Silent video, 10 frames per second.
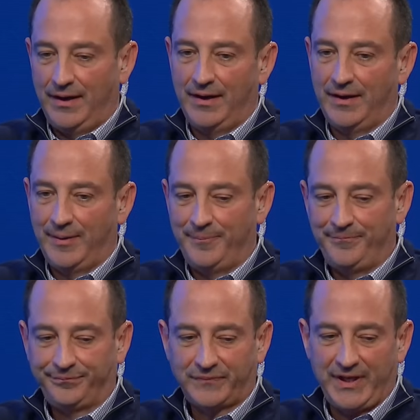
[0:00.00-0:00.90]

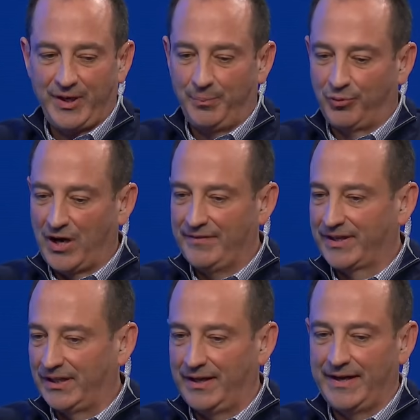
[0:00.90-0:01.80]
um, in a
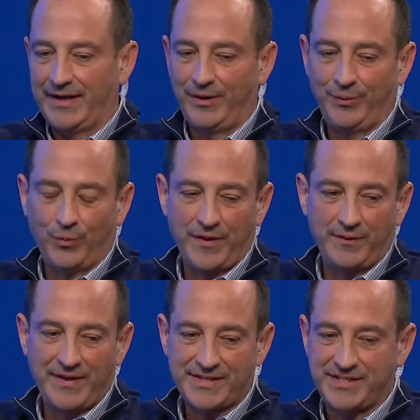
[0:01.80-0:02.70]
private cloud,
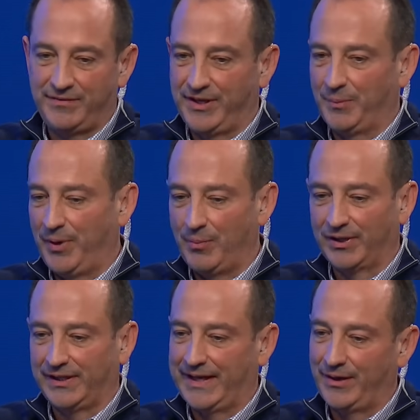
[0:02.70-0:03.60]
whether that's even in a
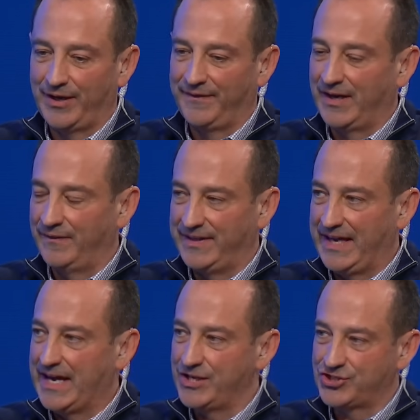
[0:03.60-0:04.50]
public cloud on the on
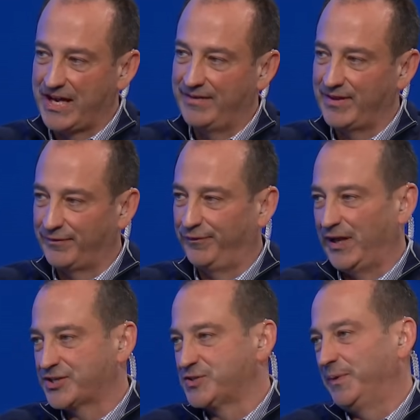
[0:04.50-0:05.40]
the edge, to have that
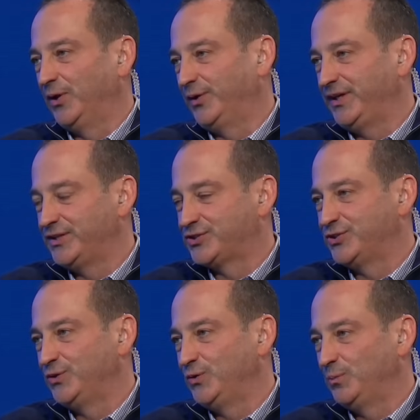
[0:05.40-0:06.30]
flexibility
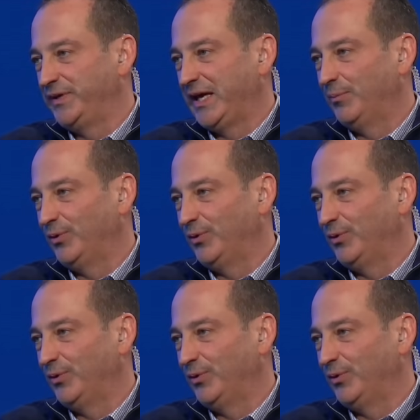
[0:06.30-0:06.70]
to be